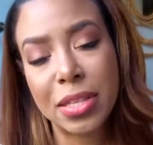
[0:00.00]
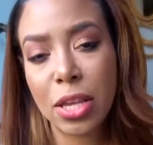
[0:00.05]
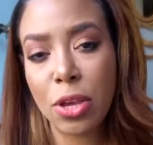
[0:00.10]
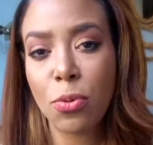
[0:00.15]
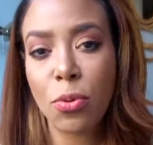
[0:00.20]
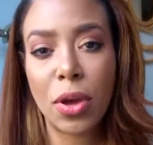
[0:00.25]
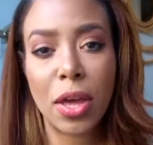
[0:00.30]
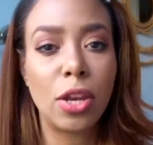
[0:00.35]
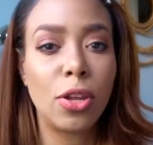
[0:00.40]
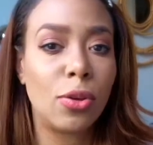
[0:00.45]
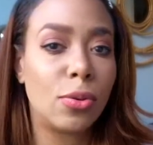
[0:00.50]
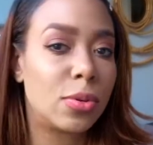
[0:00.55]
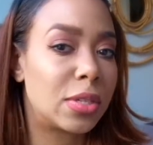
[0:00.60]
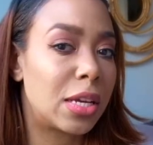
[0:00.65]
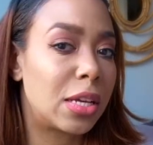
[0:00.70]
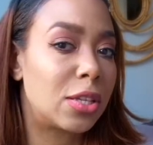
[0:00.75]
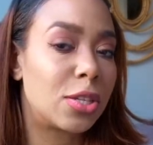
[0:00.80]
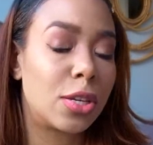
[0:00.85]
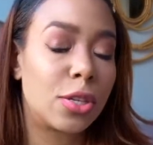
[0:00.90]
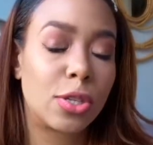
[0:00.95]
You can use
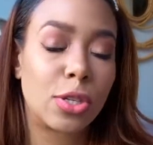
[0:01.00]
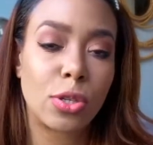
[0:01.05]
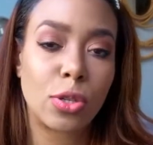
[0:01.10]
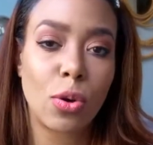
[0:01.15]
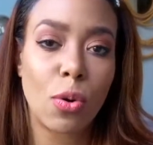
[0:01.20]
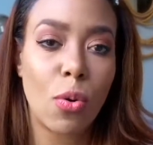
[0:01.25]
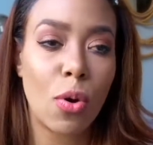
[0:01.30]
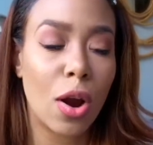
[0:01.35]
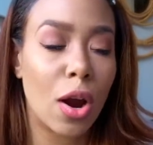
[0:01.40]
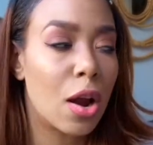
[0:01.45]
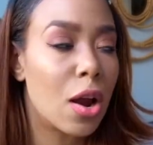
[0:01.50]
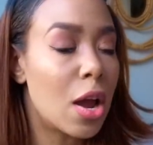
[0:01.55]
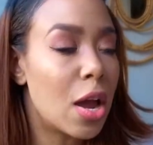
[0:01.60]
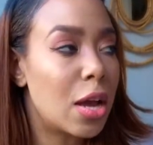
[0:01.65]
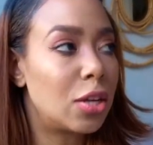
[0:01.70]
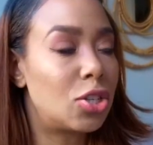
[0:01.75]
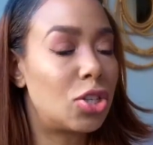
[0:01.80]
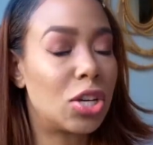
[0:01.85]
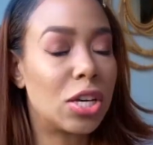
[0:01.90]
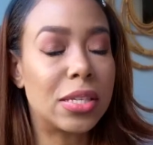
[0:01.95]
it to store
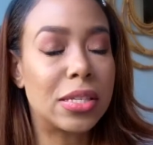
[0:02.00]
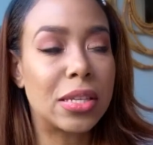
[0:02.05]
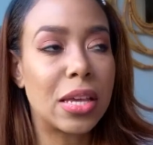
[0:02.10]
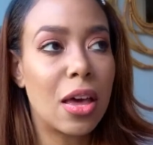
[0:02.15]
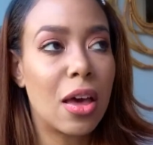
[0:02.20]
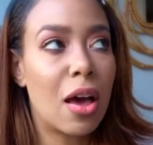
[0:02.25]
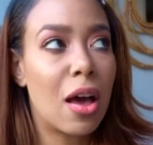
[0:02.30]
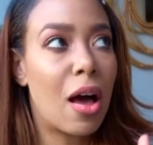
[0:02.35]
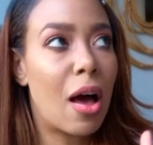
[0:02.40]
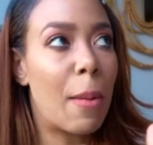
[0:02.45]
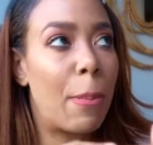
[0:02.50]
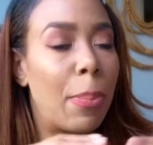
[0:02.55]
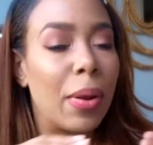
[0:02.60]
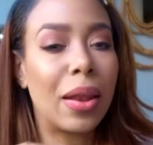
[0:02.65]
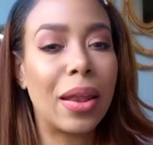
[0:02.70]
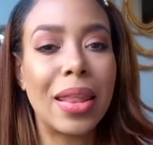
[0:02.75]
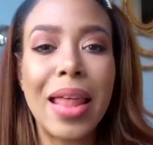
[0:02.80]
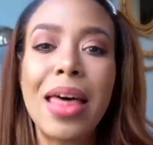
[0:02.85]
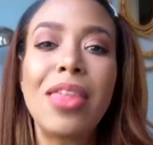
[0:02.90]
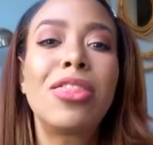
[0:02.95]
just a
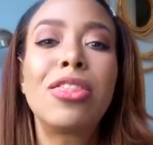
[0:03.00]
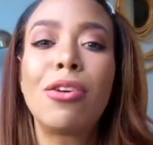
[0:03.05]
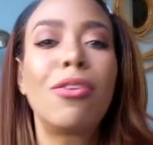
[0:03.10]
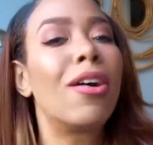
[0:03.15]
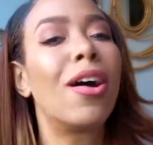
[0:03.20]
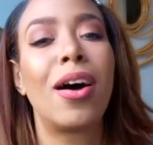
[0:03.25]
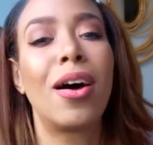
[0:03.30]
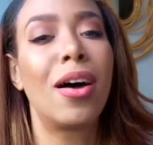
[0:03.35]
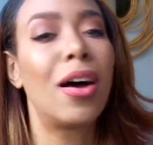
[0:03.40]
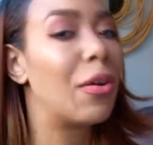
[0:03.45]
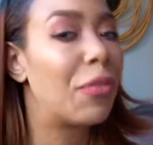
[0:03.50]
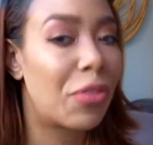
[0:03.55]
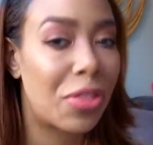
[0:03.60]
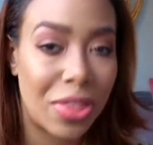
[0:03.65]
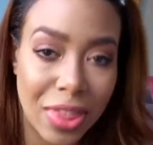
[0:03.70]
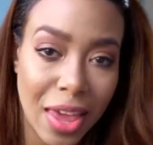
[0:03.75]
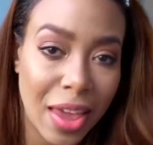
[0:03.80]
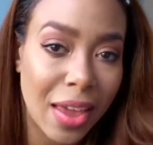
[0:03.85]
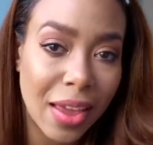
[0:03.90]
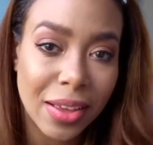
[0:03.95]
plethora of
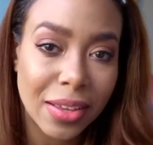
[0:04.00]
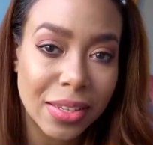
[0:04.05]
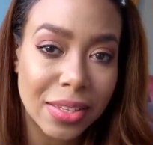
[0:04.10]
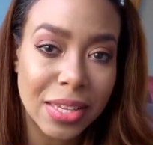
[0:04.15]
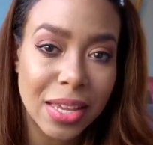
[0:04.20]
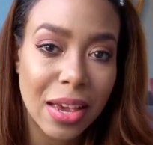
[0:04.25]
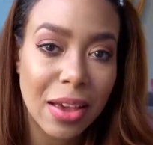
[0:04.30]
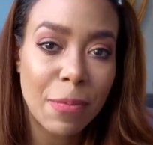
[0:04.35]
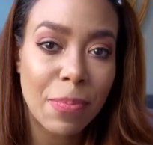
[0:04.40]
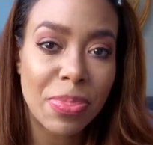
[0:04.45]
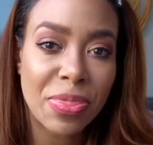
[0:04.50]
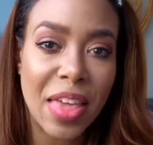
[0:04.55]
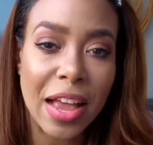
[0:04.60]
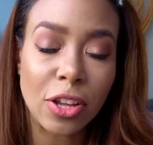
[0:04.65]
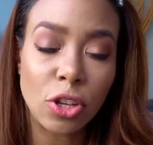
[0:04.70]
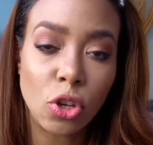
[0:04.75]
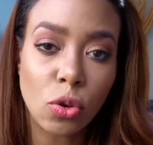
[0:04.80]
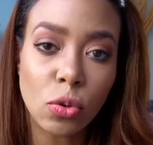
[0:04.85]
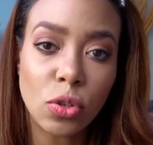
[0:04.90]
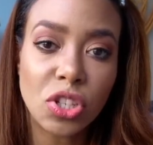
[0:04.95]
things
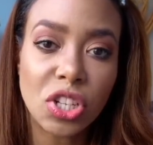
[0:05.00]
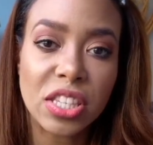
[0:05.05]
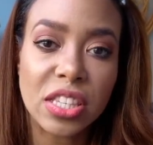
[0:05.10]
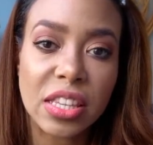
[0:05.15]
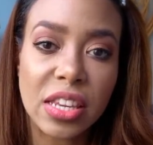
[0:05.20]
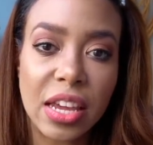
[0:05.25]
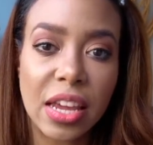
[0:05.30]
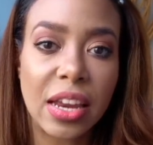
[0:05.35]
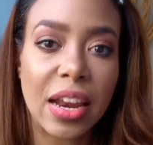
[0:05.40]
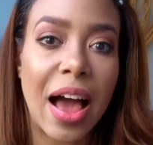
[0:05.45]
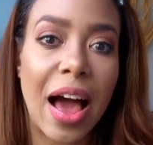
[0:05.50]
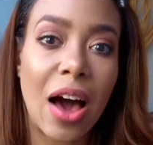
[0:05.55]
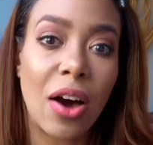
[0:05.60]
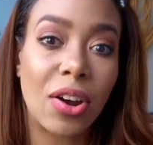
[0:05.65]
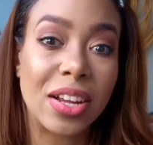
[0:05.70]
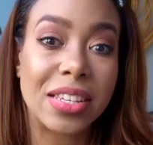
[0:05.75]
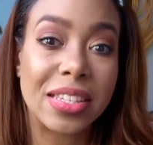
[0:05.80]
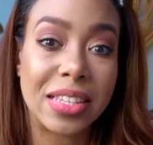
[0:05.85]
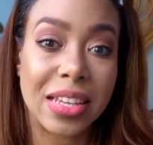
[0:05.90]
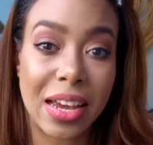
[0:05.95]
that you just need out
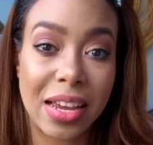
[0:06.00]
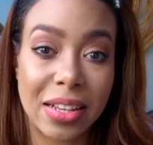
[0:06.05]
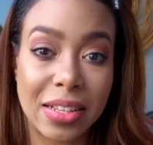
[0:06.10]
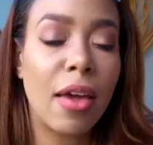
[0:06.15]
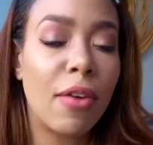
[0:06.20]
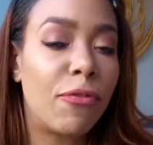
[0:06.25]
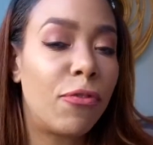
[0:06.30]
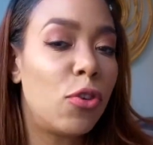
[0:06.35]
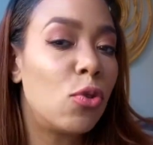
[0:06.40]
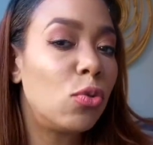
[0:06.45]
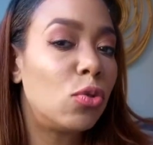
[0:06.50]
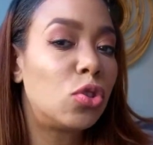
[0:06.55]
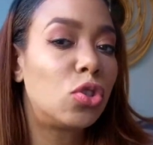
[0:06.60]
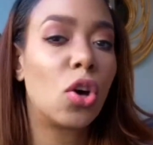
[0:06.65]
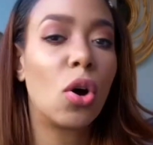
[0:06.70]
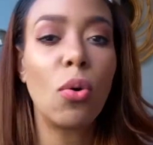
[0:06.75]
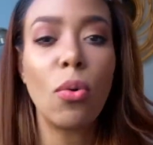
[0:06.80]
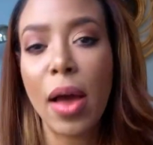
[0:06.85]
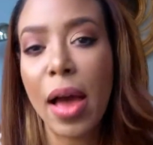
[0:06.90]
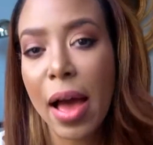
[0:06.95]
of sight. If you
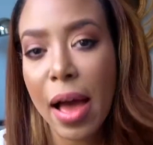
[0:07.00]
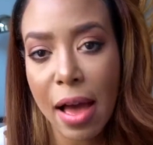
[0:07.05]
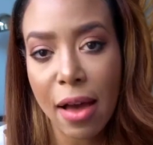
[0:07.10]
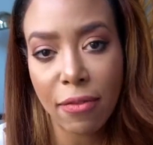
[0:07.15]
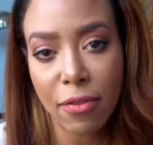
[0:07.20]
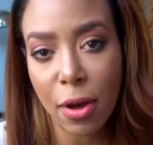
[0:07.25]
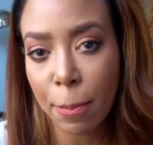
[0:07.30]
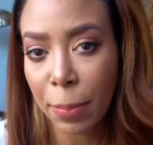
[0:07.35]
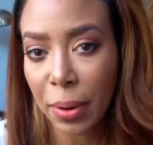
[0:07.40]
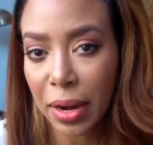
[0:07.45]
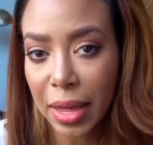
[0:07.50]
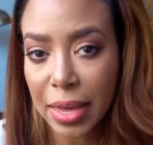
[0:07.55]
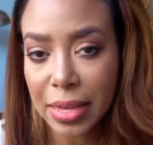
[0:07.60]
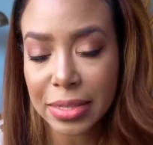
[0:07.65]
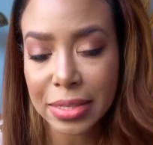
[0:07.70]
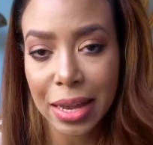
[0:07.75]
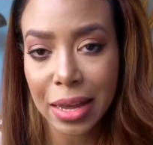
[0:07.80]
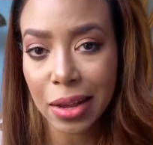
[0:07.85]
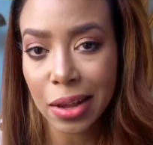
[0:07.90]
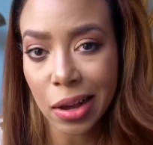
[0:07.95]
don't have a
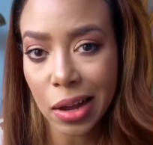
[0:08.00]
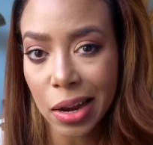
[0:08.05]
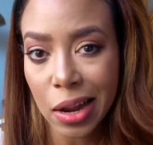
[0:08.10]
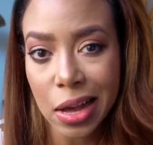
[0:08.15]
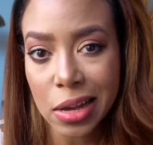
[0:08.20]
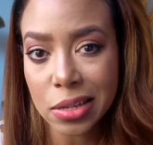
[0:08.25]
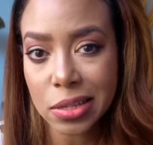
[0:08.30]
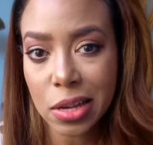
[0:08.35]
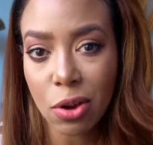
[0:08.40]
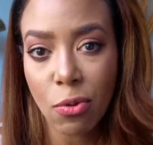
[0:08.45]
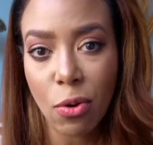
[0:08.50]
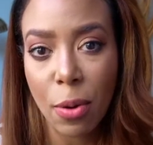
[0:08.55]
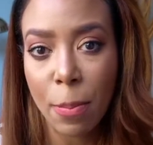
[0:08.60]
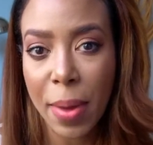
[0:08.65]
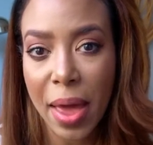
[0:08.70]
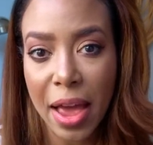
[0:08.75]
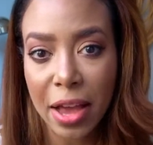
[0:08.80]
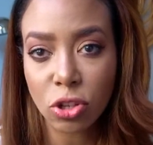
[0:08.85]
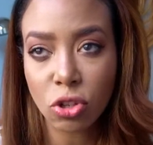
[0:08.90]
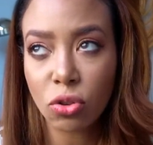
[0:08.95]
place like a closet or a
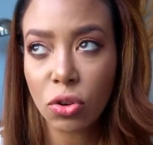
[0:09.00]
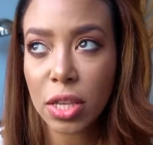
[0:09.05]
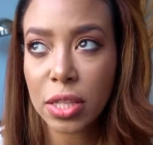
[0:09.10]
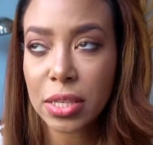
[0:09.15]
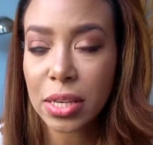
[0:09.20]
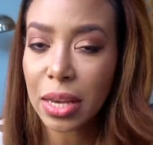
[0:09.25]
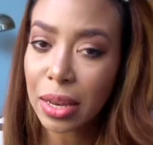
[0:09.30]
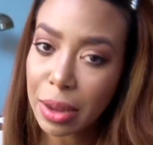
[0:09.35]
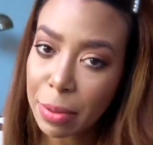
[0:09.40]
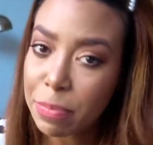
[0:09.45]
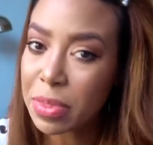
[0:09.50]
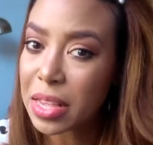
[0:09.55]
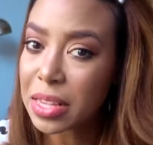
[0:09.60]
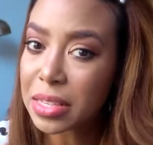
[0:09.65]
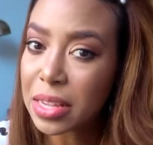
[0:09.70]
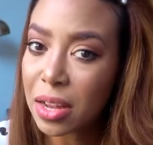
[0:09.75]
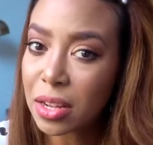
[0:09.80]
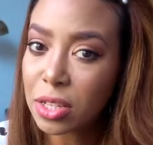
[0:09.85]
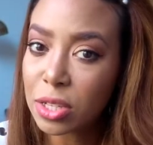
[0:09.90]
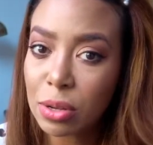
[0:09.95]
pantry to clip this
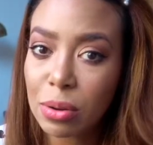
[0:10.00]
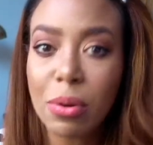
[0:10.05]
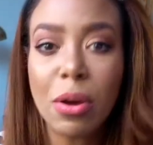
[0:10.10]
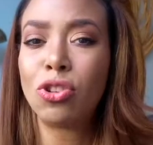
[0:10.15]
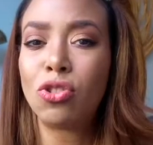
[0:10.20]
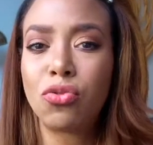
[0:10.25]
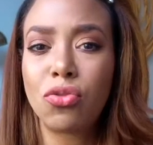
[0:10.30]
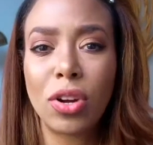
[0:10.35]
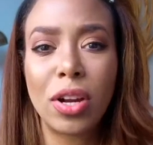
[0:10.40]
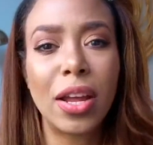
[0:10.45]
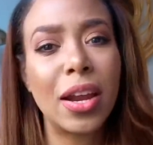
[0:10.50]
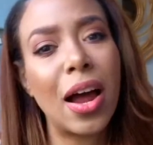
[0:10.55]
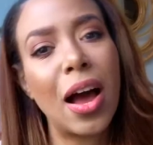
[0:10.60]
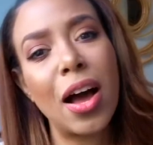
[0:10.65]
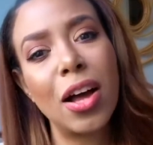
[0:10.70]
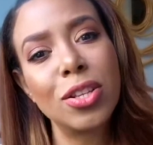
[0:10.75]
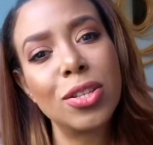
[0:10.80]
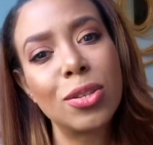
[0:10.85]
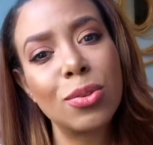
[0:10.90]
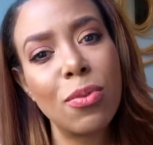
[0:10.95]
onto, drill it
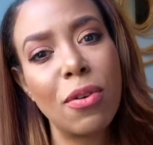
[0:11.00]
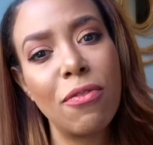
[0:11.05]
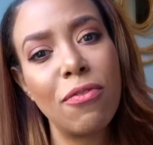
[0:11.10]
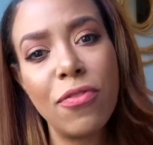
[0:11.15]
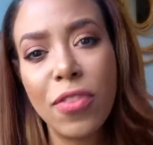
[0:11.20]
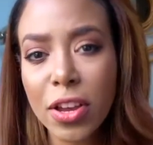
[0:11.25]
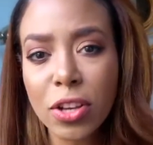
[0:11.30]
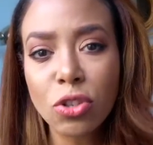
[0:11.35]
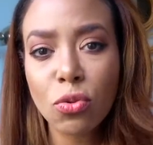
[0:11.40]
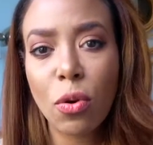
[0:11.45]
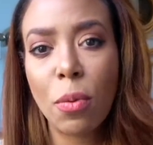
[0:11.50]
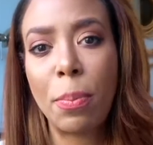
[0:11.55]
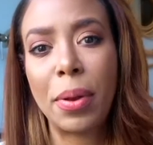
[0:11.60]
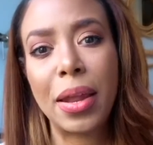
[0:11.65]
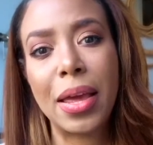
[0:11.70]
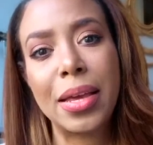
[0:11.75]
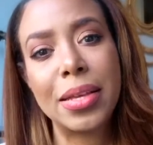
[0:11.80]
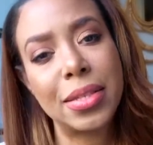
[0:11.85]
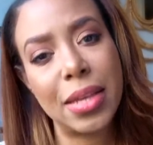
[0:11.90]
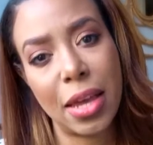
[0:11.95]
onto a visual
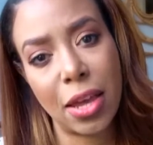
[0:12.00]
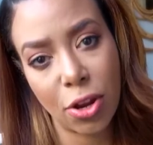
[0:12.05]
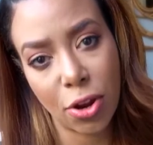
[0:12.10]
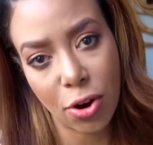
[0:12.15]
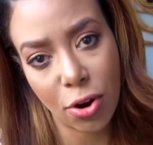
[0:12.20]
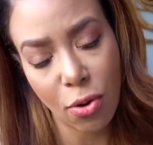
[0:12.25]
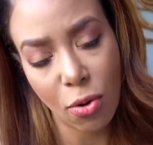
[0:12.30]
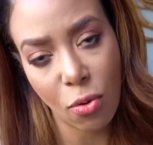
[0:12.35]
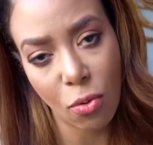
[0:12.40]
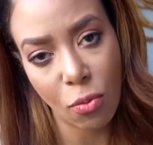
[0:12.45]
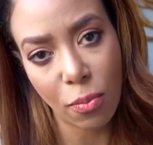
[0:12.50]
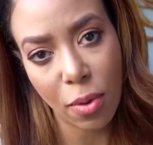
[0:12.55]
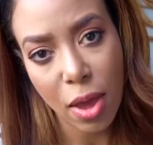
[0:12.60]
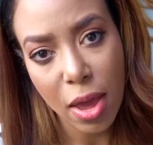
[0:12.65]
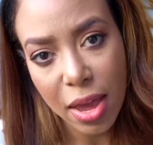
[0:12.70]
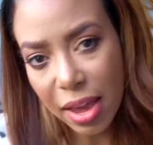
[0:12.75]
place in your home.